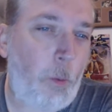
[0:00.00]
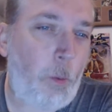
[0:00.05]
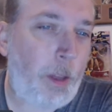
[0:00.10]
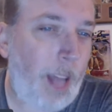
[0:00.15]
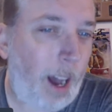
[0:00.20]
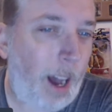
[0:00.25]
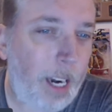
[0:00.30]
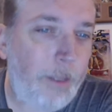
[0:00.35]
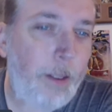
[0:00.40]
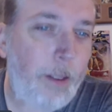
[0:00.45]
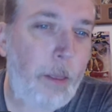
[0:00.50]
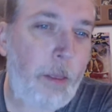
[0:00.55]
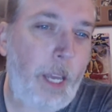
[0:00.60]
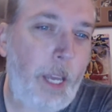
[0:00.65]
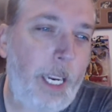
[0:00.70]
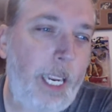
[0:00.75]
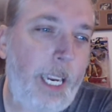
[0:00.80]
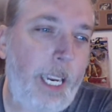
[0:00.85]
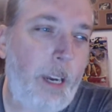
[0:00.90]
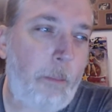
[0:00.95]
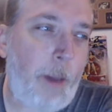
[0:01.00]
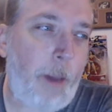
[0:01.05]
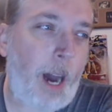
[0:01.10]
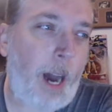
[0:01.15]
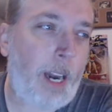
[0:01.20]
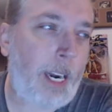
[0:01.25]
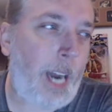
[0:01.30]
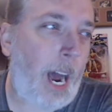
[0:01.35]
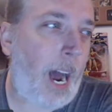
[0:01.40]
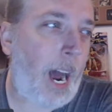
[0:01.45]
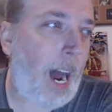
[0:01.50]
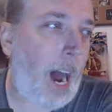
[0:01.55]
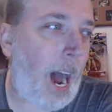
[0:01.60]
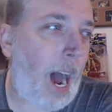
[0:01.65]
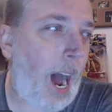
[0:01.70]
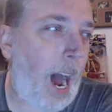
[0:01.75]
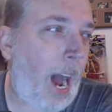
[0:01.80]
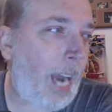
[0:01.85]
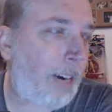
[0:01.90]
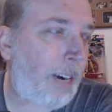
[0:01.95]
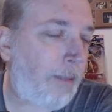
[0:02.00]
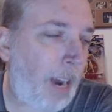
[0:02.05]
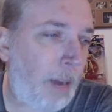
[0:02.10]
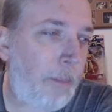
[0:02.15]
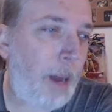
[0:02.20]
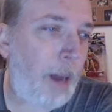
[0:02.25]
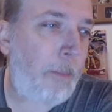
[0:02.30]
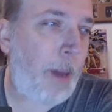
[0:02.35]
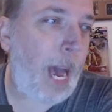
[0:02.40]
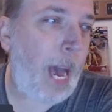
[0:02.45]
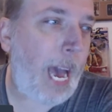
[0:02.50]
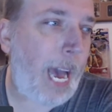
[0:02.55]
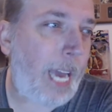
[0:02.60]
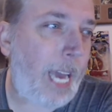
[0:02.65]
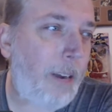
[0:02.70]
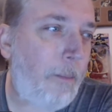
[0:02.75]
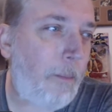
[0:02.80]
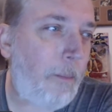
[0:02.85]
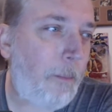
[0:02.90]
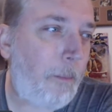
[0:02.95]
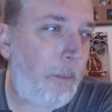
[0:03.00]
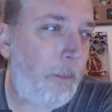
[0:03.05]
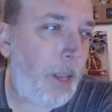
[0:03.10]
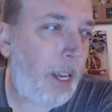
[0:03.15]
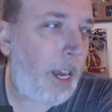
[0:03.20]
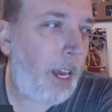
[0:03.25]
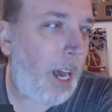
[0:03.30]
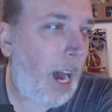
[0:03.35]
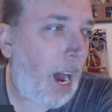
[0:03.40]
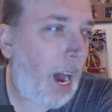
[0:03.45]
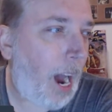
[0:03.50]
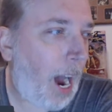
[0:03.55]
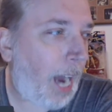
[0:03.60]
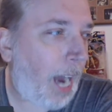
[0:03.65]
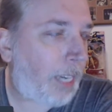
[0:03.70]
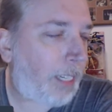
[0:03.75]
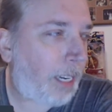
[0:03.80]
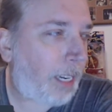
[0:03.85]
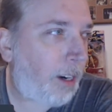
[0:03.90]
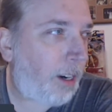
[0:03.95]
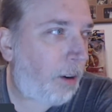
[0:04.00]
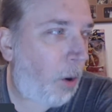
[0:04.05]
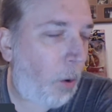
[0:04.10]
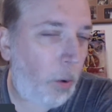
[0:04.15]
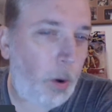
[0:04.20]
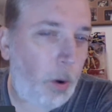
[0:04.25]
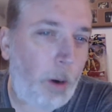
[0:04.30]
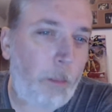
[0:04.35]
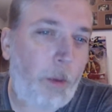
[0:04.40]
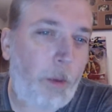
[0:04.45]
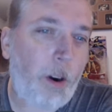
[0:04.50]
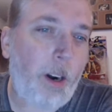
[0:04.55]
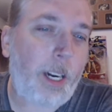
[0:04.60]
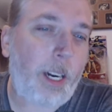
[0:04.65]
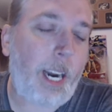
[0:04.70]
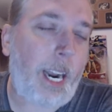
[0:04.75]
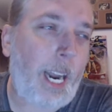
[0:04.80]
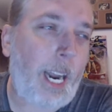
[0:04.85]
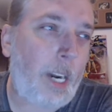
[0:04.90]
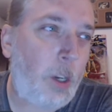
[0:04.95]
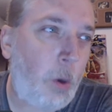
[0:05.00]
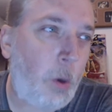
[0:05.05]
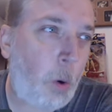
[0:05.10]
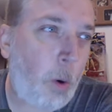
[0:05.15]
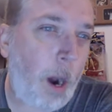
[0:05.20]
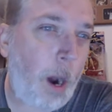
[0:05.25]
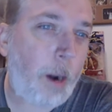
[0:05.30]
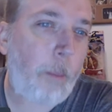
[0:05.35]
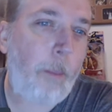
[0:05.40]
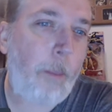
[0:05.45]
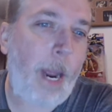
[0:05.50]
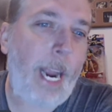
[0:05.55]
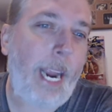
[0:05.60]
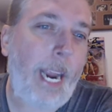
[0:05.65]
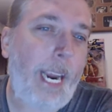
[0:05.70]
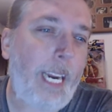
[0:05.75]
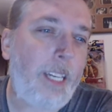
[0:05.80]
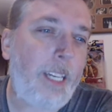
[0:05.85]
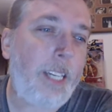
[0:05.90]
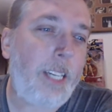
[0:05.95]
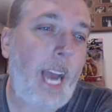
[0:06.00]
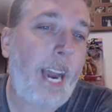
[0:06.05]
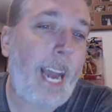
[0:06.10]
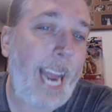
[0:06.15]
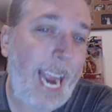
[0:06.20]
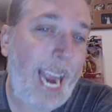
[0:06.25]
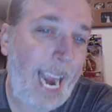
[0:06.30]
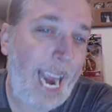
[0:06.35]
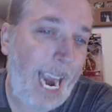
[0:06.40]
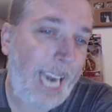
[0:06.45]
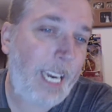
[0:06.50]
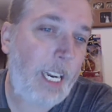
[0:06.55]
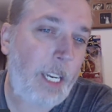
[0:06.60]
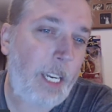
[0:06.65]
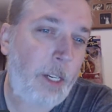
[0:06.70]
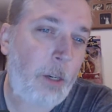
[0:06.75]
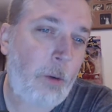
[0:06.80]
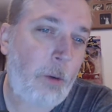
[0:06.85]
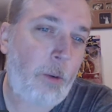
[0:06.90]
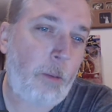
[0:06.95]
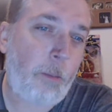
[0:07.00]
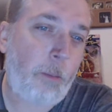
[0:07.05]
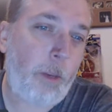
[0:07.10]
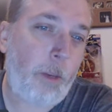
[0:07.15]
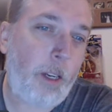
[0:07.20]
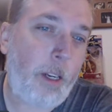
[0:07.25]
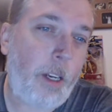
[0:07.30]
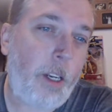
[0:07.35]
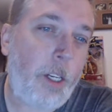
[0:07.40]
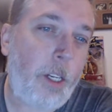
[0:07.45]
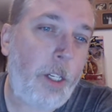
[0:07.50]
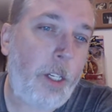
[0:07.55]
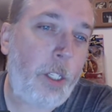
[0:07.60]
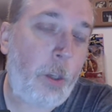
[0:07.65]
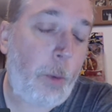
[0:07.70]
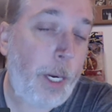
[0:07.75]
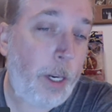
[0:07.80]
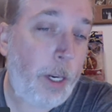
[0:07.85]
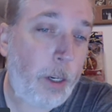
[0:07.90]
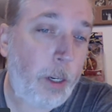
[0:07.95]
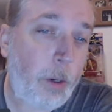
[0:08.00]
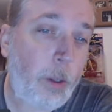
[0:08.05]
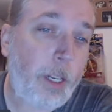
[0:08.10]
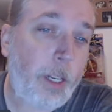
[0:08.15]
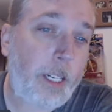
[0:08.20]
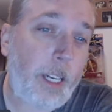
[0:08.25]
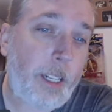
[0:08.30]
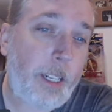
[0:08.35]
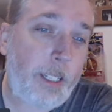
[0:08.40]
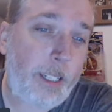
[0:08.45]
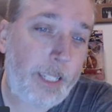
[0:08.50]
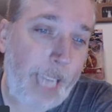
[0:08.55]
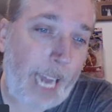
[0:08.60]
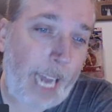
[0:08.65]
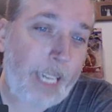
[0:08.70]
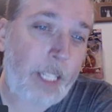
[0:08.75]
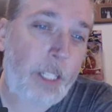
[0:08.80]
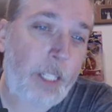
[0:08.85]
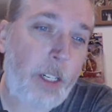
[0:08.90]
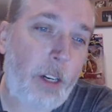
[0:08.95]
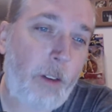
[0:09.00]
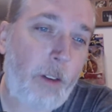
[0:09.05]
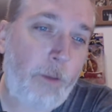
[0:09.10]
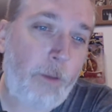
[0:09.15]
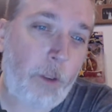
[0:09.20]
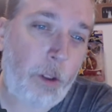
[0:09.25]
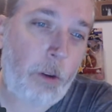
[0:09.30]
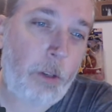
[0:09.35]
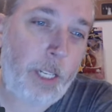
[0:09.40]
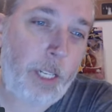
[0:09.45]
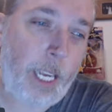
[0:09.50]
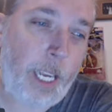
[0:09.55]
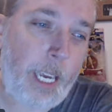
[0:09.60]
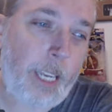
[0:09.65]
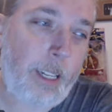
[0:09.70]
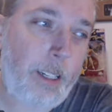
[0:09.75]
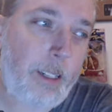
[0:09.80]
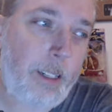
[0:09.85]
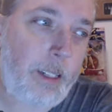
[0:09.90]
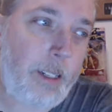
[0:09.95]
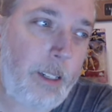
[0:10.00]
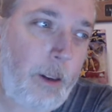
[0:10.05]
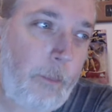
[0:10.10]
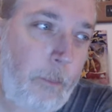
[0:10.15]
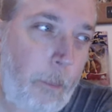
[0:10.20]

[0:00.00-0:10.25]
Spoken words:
without even thinking about it, I grabbed my pad, I said, "Hold on, Mark," and I tore out a page and I handed it to him so he could do the sketch for those kids.